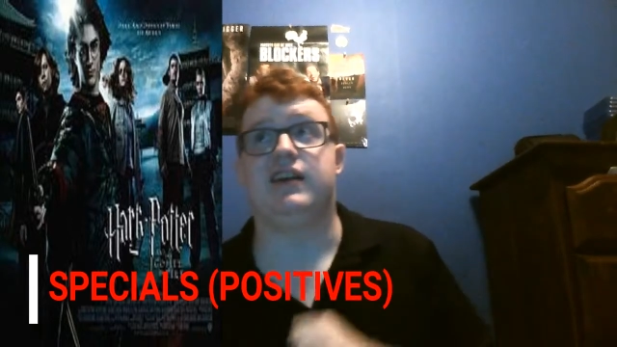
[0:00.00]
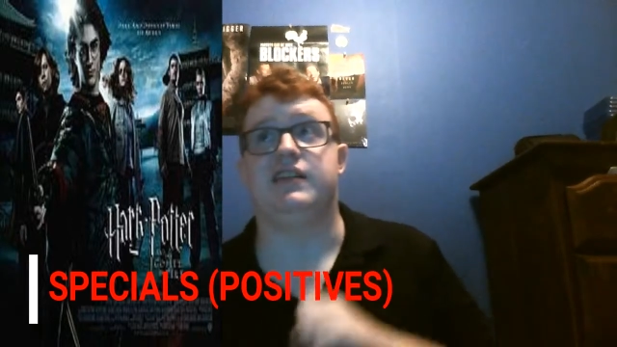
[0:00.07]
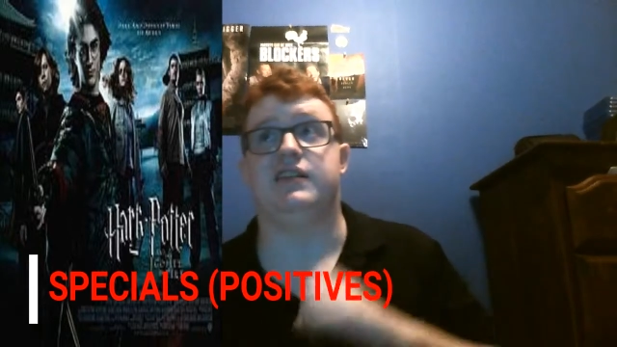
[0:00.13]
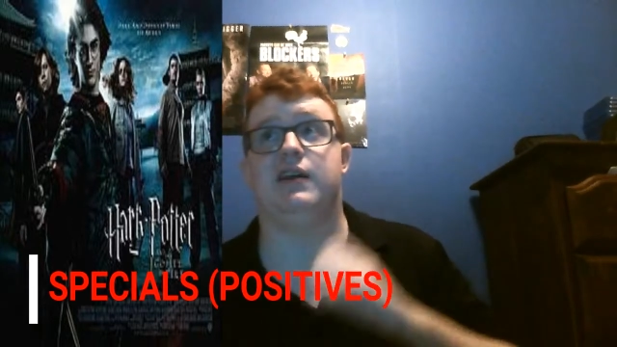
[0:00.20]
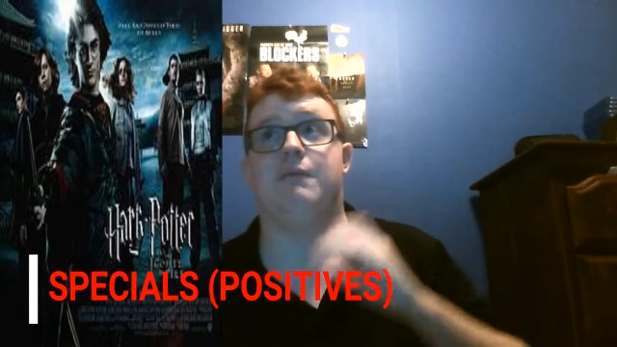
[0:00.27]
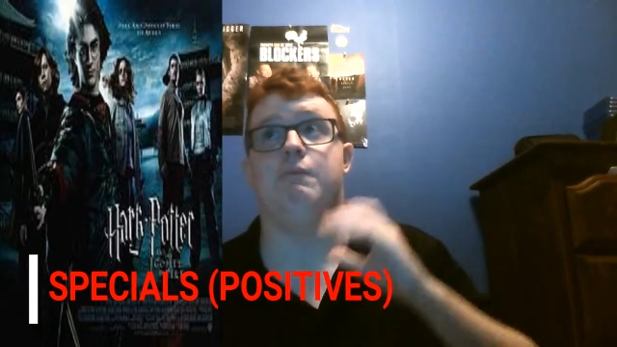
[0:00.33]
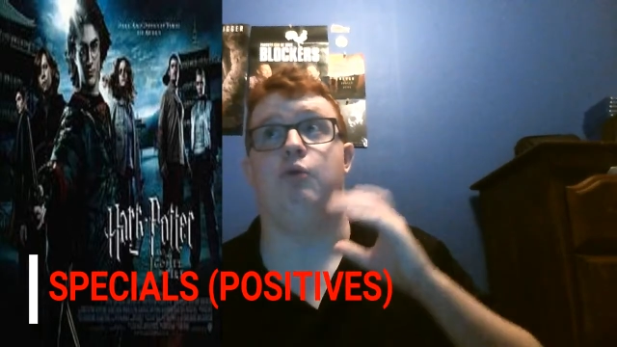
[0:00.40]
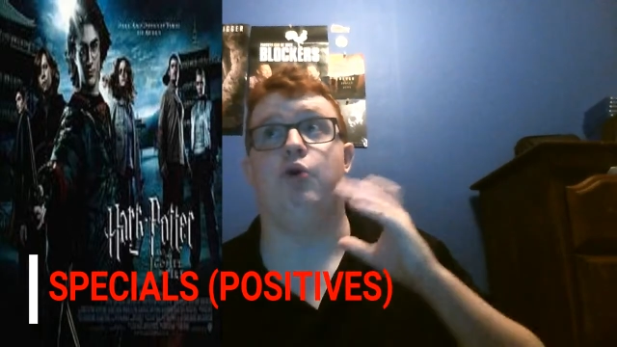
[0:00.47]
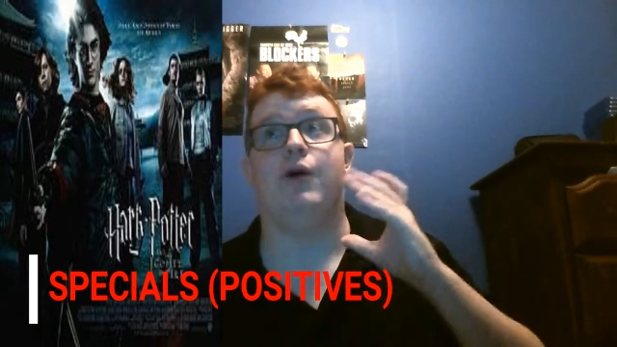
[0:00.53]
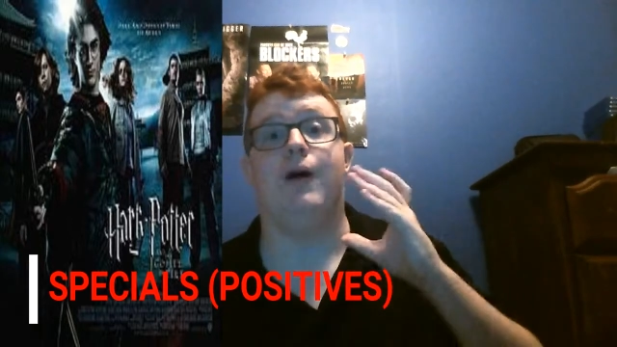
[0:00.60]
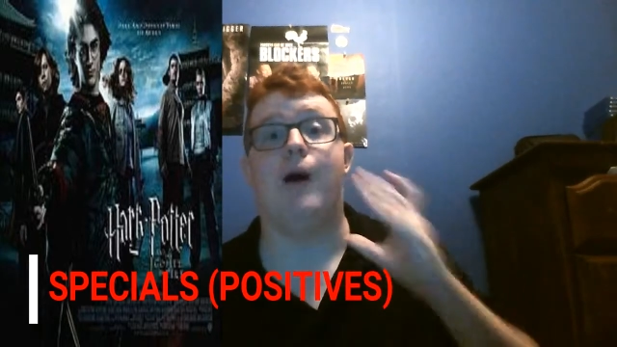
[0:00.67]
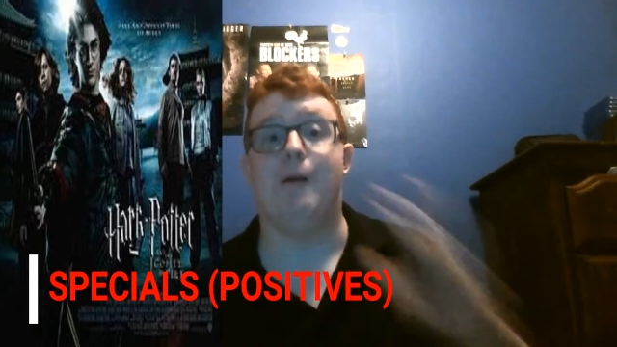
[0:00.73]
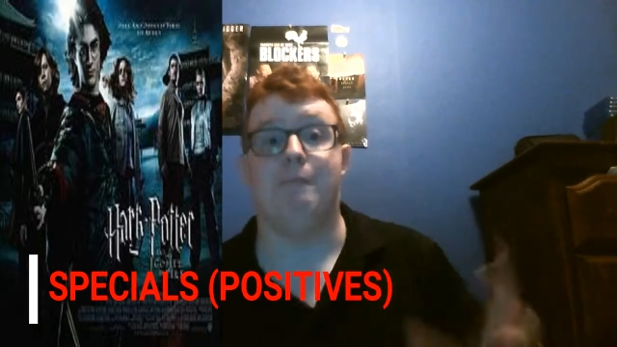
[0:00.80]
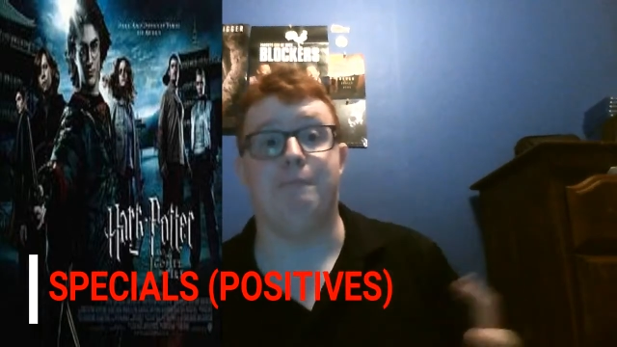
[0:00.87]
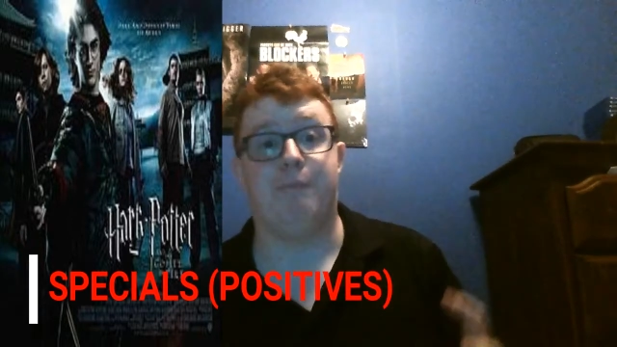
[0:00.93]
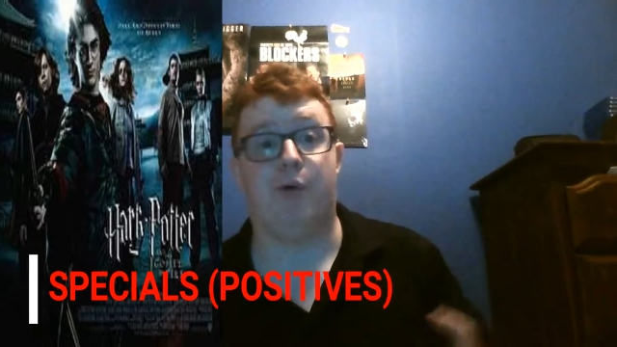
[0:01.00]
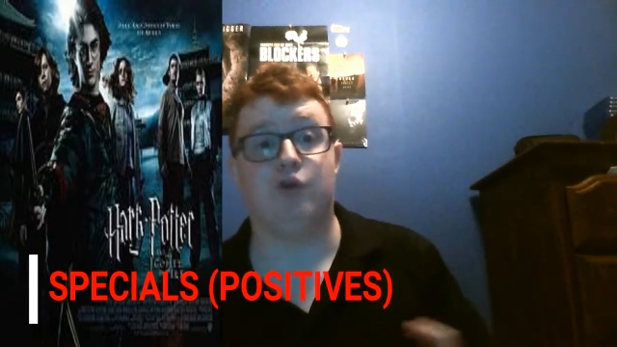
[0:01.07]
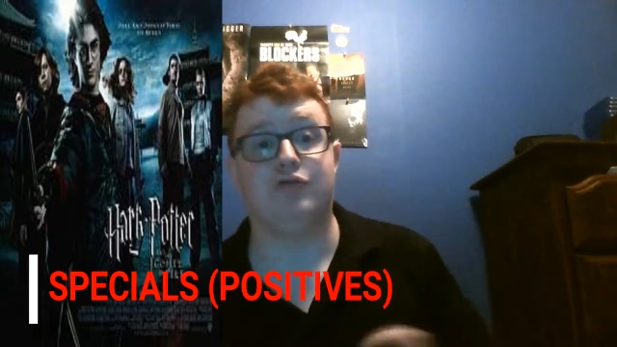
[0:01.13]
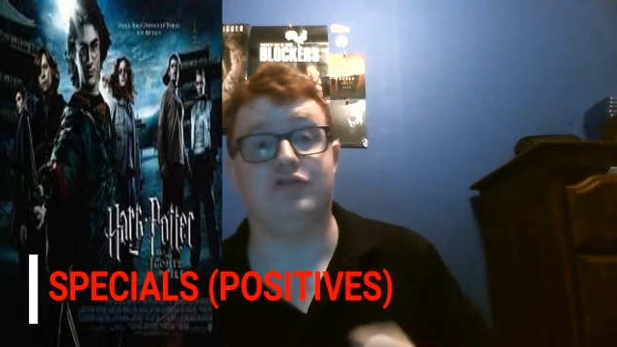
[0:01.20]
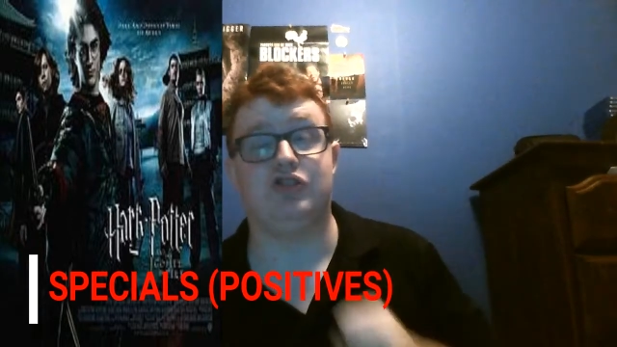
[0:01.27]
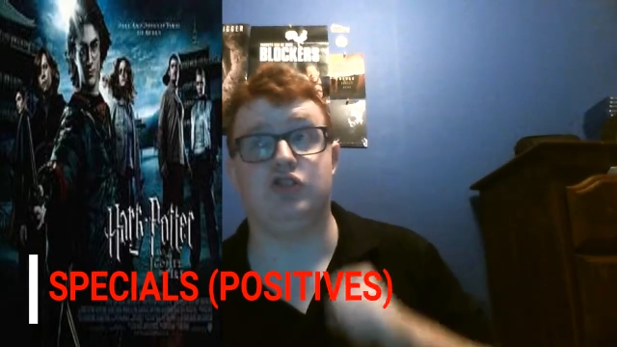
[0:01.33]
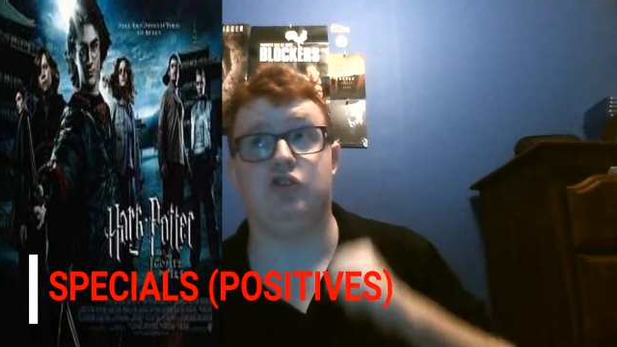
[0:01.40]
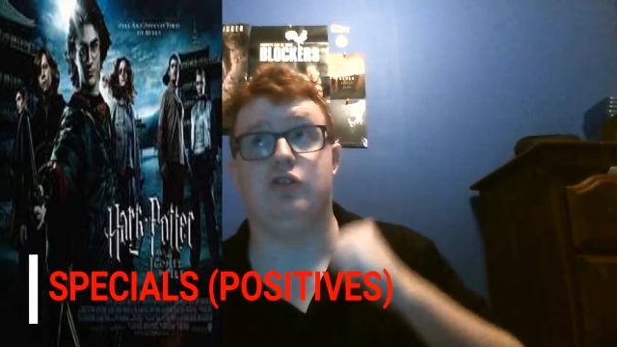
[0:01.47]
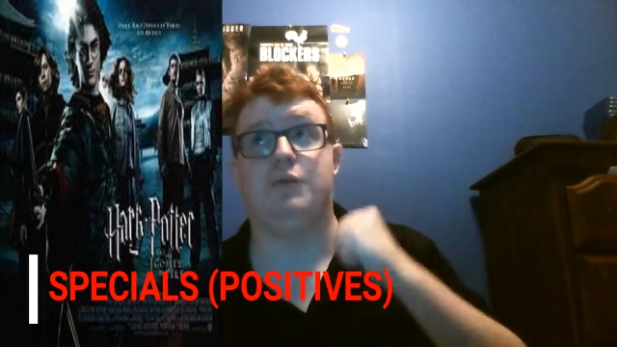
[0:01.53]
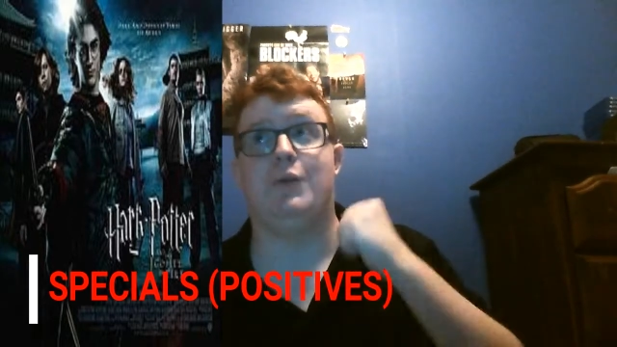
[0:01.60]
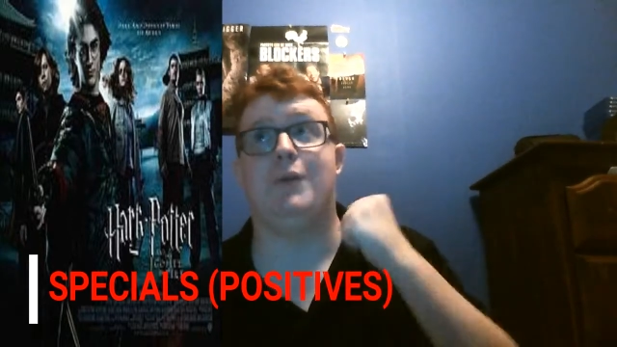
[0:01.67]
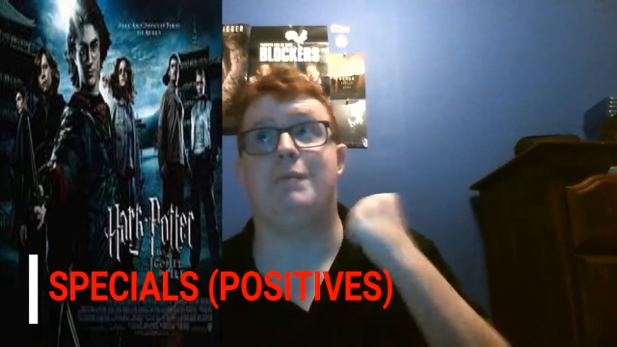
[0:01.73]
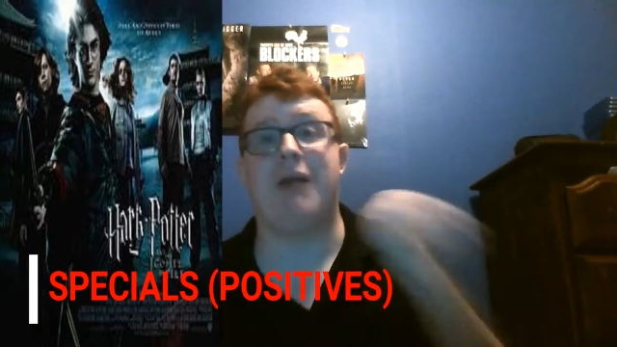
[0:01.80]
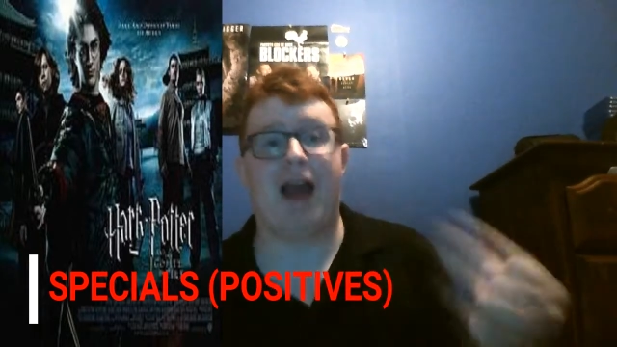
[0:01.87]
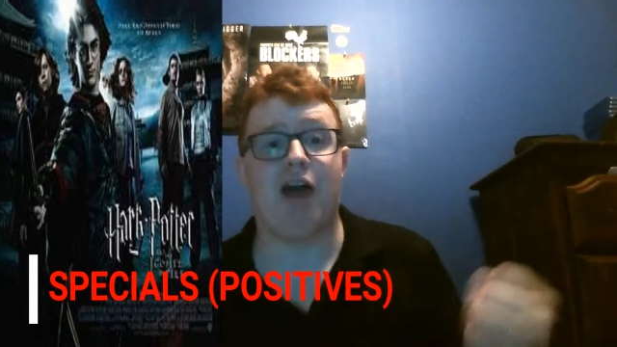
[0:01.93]
and the more emotional and
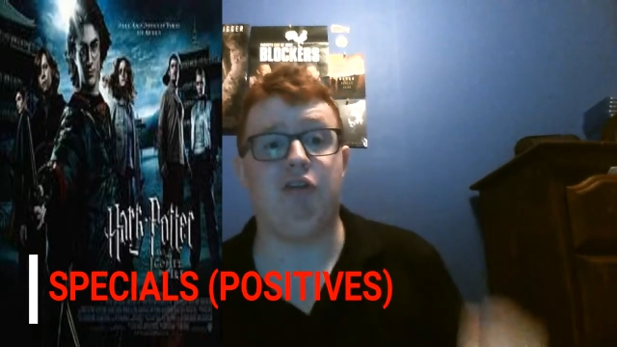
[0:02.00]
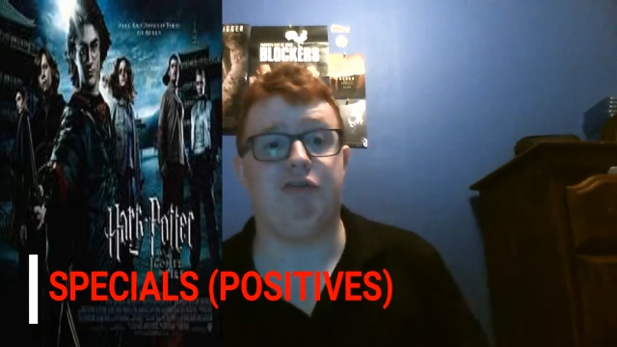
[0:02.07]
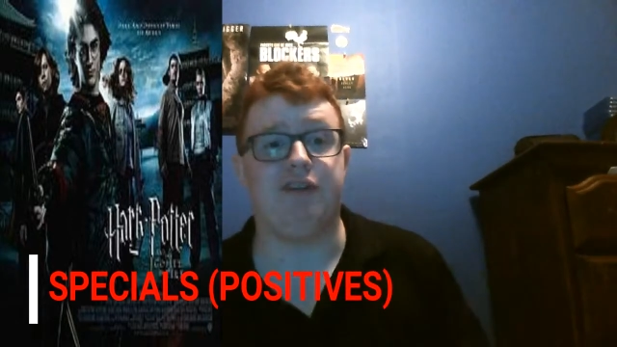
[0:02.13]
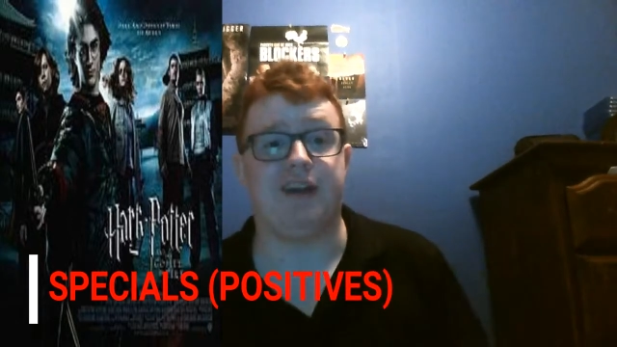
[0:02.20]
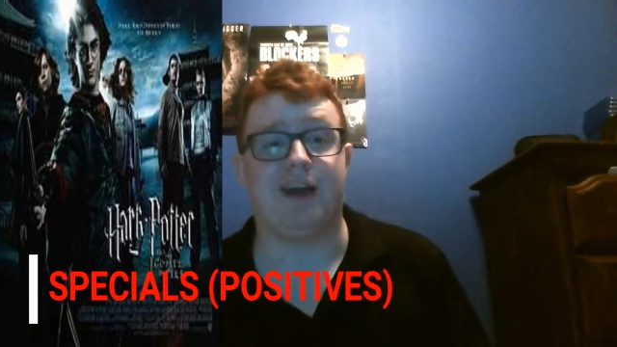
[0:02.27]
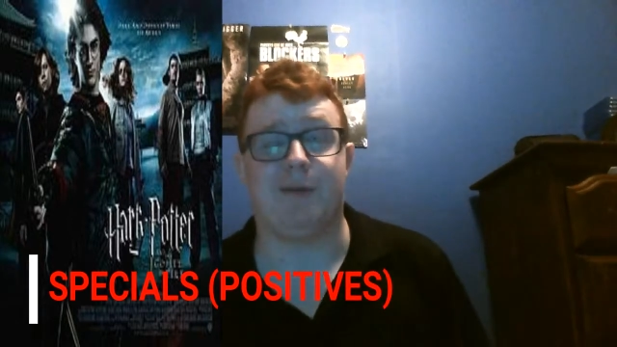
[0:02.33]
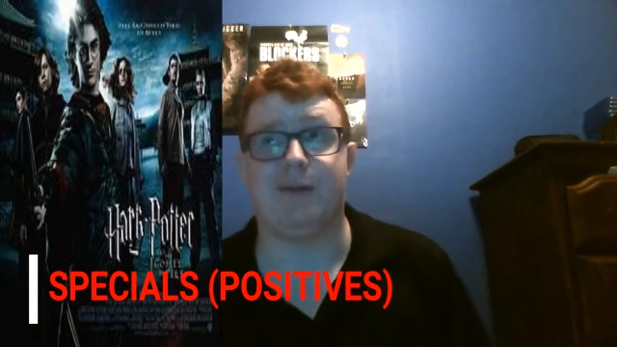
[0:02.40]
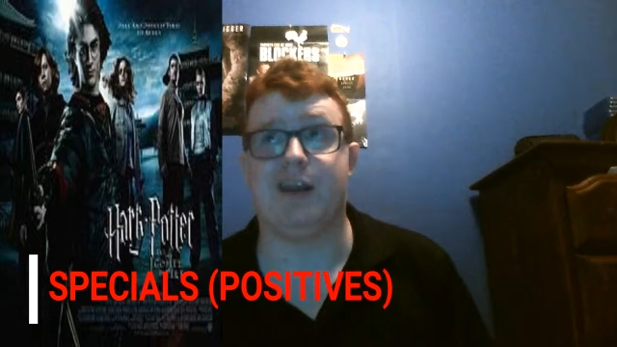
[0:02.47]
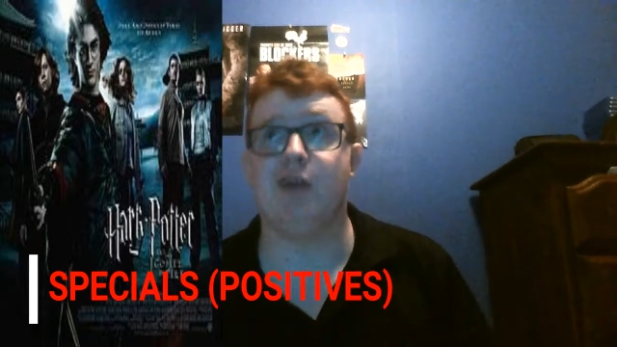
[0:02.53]
more powerful they get.